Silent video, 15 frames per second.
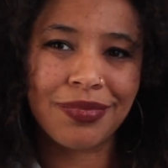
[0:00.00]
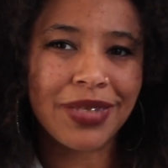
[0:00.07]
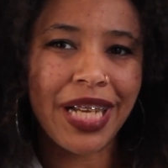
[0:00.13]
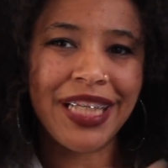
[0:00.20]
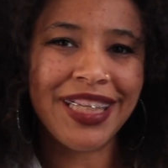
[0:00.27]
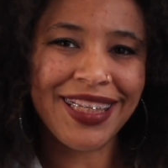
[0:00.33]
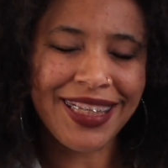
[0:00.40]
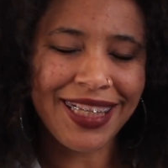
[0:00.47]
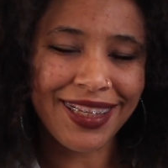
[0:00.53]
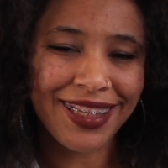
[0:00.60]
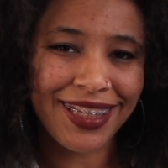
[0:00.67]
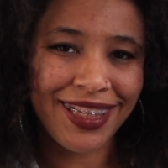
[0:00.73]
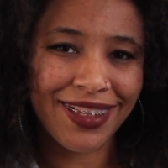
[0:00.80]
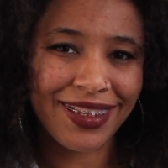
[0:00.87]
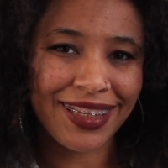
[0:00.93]
I just think that's
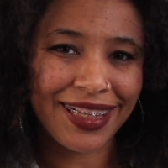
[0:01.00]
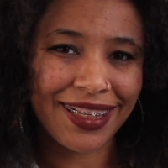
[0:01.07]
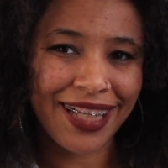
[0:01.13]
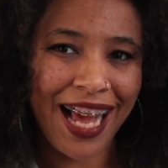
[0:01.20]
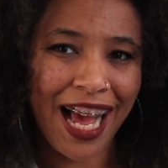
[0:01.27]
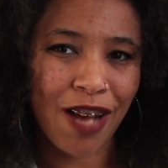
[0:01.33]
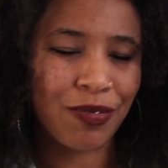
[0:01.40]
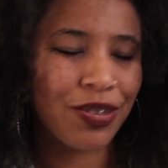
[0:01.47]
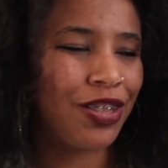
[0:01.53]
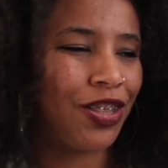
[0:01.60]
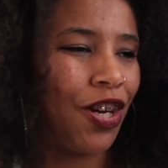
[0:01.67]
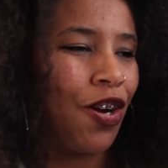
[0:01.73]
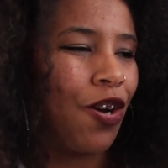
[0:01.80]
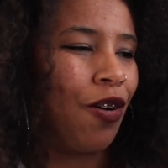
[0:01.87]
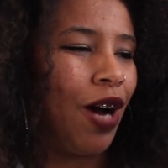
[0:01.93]
a cute thing to have.
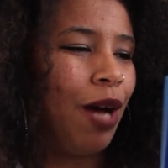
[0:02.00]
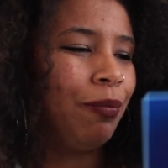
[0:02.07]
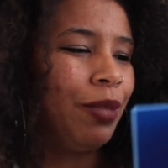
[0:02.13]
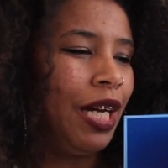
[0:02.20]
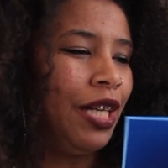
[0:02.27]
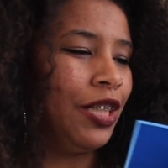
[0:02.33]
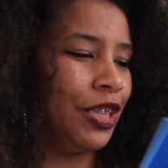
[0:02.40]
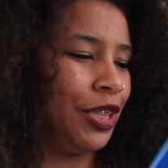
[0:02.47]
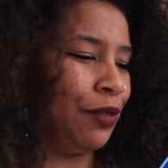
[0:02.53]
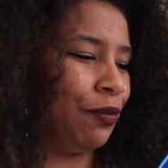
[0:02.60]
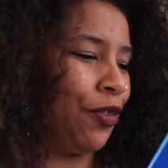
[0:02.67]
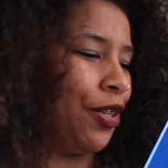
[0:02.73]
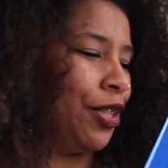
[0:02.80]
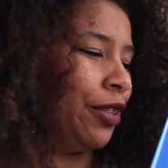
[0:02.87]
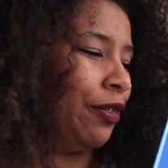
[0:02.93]
So I'm kind of looking
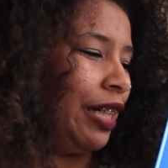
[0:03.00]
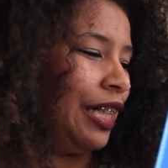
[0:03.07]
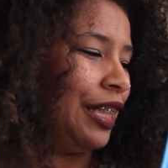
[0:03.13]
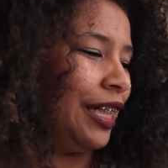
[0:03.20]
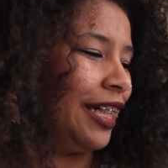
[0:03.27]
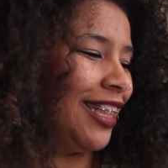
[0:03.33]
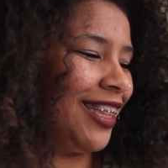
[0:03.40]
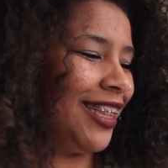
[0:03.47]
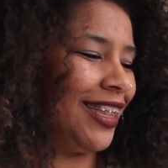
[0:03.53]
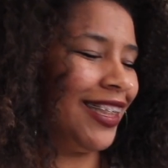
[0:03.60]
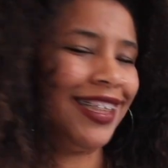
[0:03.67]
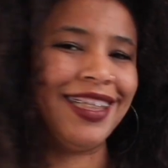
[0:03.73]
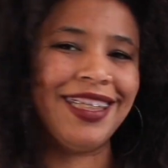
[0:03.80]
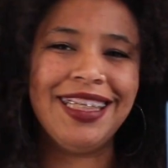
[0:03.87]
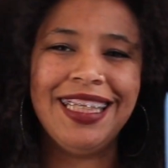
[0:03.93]
forward to reading this.
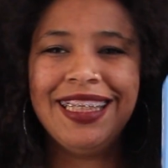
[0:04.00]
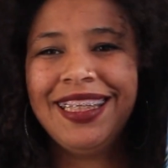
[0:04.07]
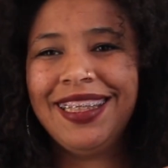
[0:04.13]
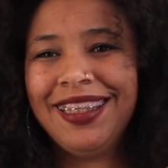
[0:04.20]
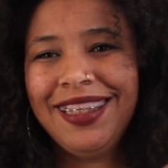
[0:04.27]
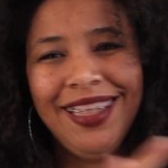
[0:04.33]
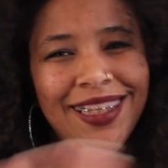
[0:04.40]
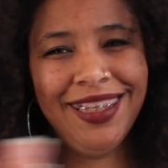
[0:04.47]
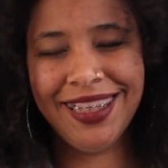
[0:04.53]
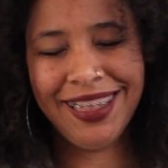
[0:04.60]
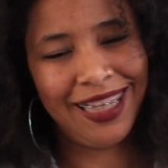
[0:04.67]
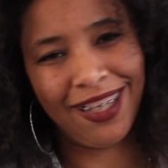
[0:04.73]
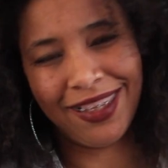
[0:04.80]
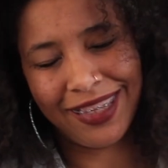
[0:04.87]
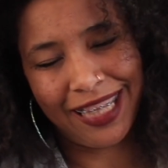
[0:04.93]
It just
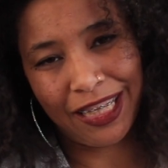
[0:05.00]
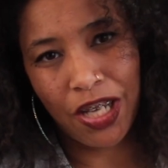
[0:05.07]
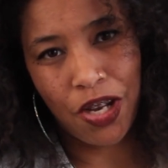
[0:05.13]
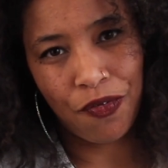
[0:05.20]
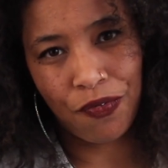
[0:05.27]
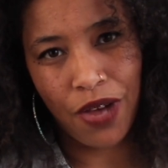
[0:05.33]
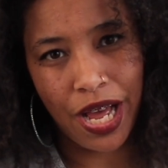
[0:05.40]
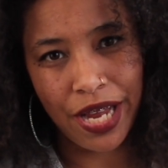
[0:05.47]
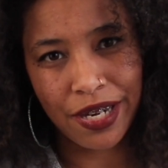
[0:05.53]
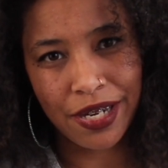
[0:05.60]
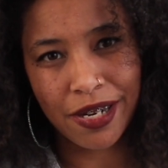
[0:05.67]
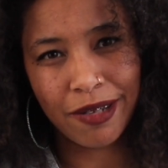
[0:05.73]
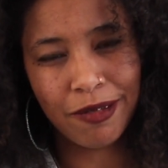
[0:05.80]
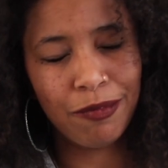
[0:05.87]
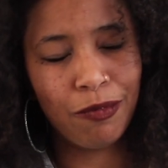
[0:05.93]
sounds like a
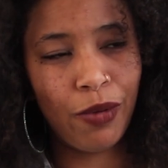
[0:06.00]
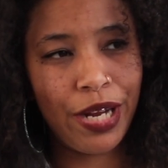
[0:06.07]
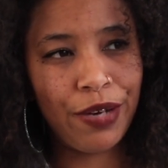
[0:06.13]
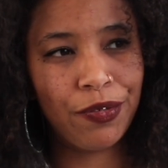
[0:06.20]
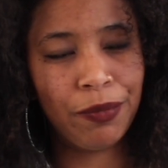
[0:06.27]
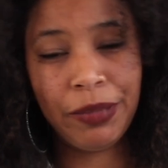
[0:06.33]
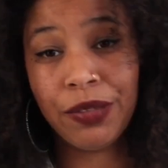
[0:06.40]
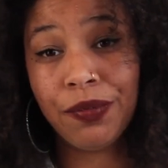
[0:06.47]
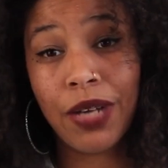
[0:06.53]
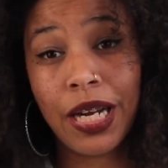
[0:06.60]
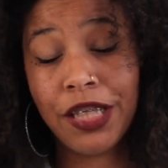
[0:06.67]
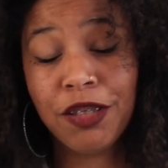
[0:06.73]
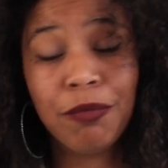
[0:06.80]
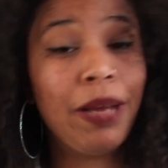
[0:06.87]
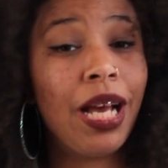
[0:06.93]
fun way for me to
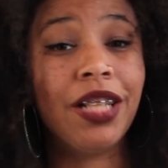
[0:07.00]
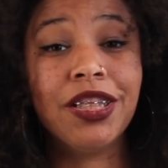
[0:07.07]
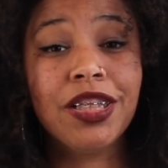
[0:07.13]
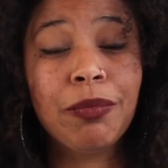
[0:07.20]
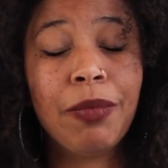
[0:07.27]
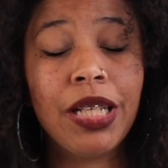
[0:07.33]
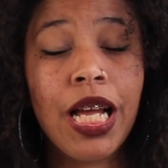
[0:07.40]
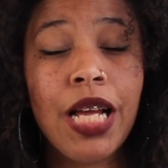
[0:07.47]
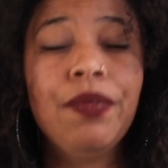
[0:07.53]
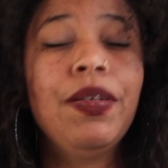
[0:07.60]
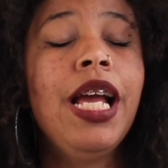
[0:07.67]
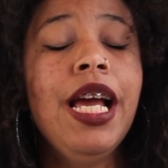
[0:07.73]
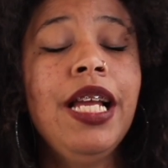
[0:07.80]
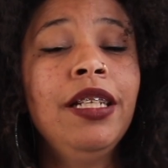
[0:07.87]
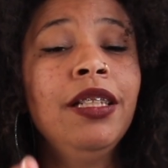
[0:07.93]
find some balance in my life.
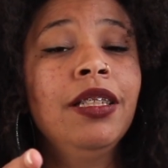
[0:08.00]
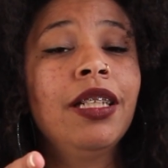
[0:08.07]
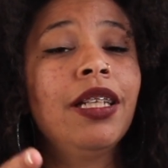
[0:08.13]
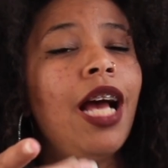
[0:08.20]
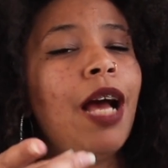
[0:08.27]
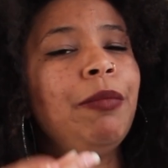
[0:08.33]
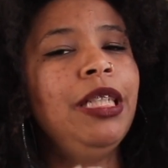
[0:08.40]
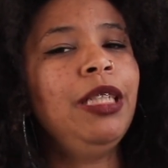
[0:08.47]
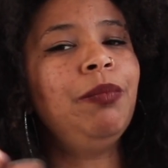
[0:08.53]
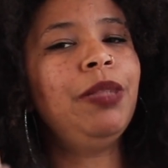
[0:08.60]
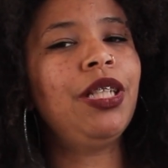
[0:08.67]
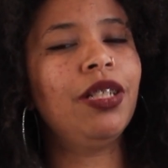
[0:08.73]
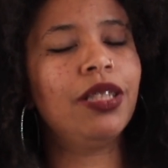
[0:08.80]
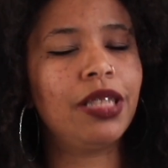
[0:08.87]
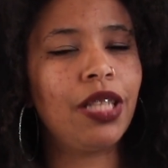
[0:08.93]
And I'm getting
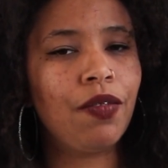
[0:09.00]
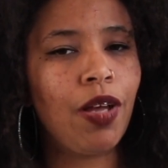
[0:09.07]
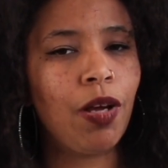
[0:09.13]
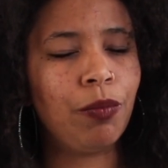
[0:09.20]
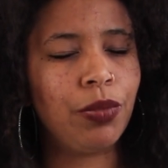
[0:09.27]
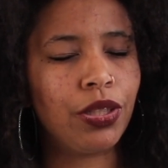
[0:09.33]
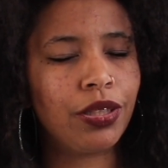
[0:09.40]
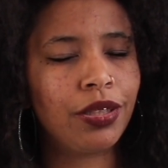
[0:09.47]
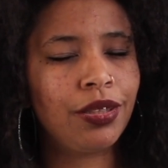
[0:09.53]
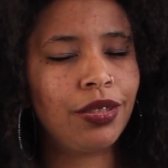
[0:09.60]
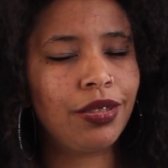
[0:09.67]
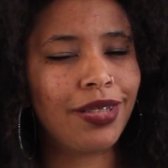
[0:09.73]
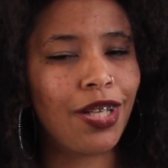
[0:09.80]
big on self-help books.